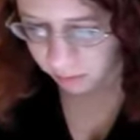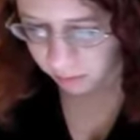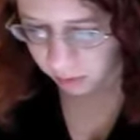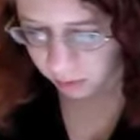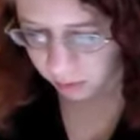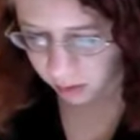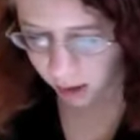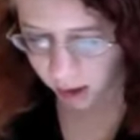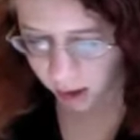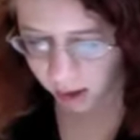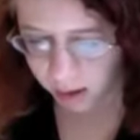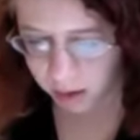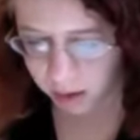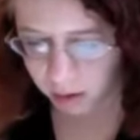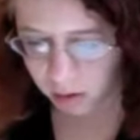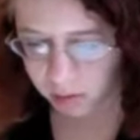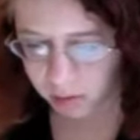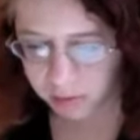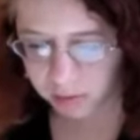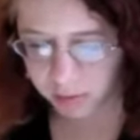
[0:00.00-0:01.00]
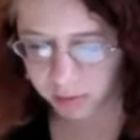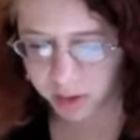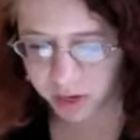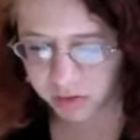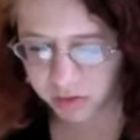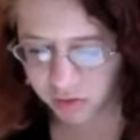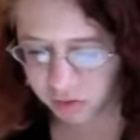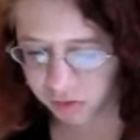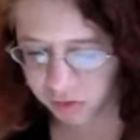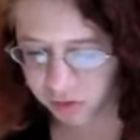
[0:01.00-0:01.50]
Yeah, and also getting
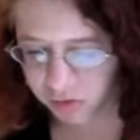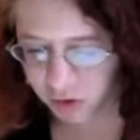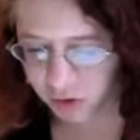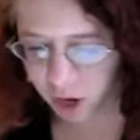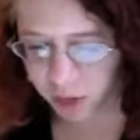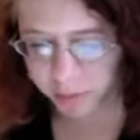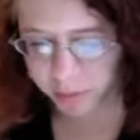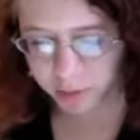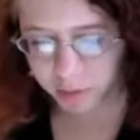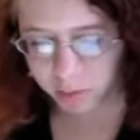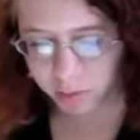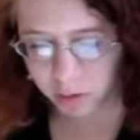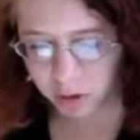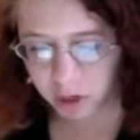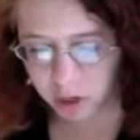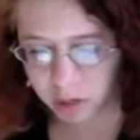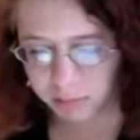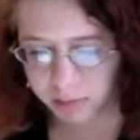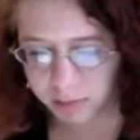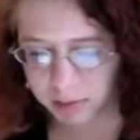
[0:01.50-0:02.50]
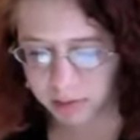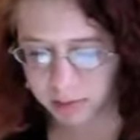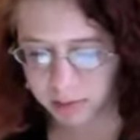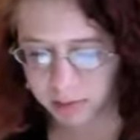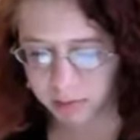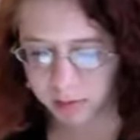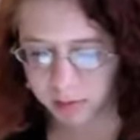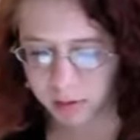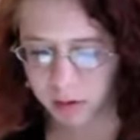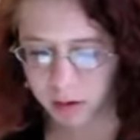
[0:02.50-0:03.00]
children to talk about the program makes it
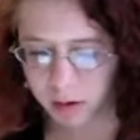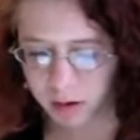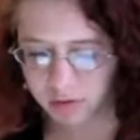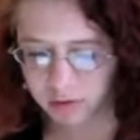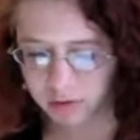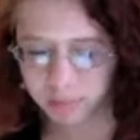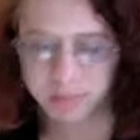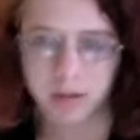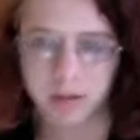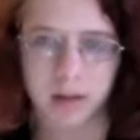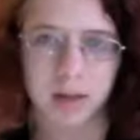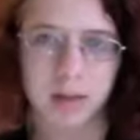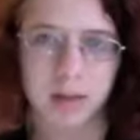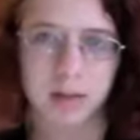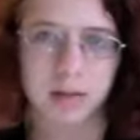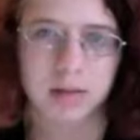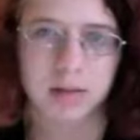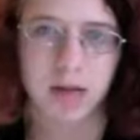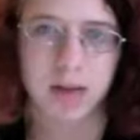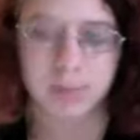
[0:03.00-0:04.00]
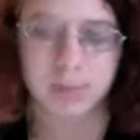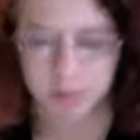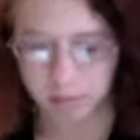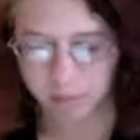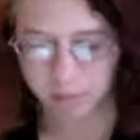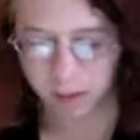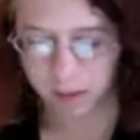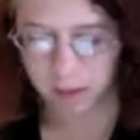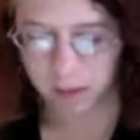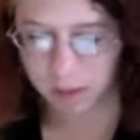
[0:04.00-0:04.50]
so they're not just playing this
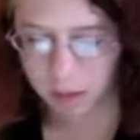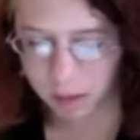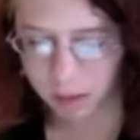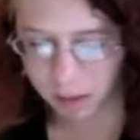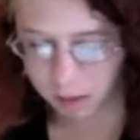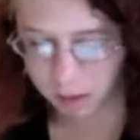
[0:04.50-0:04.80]
absent-mindedly,